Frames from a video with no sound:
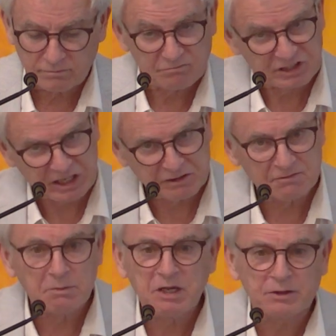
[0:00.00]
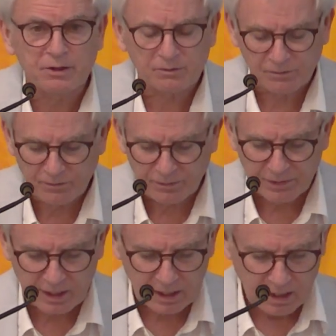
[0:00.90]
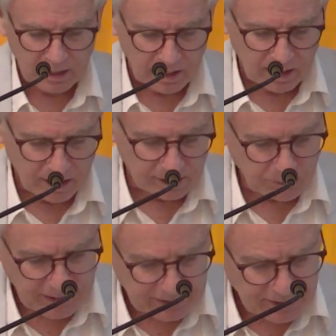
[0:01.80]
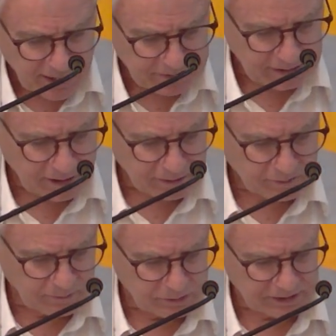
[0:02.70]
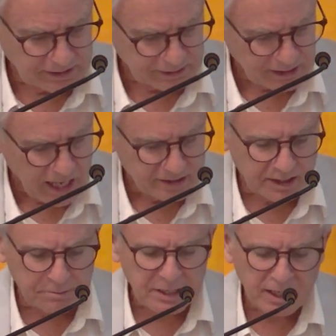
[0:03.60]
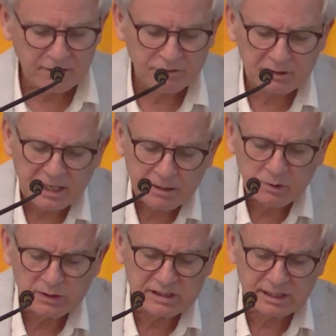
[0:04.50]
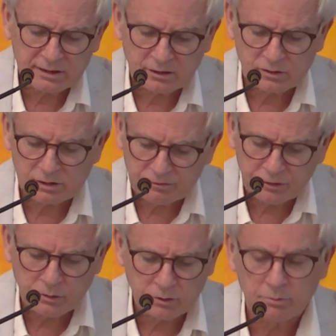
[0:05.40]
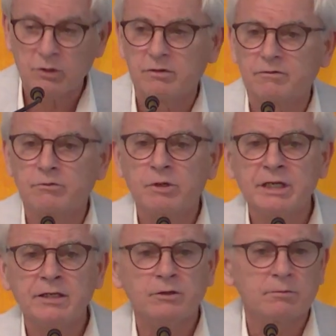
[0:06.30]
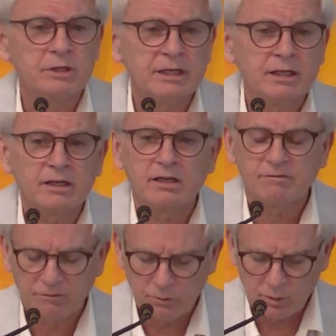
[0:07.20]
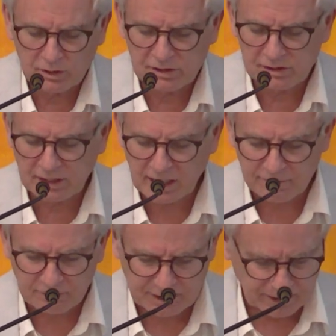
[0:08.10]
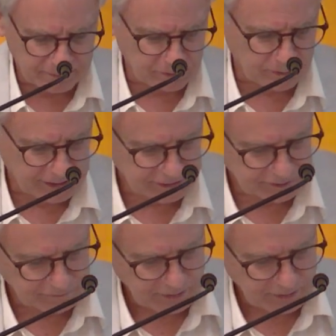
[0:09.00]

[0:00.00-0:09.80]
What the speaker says: Sounds familiar. There were economic controversies. The demand for labor and settlers fueled both free European and forced African immigration.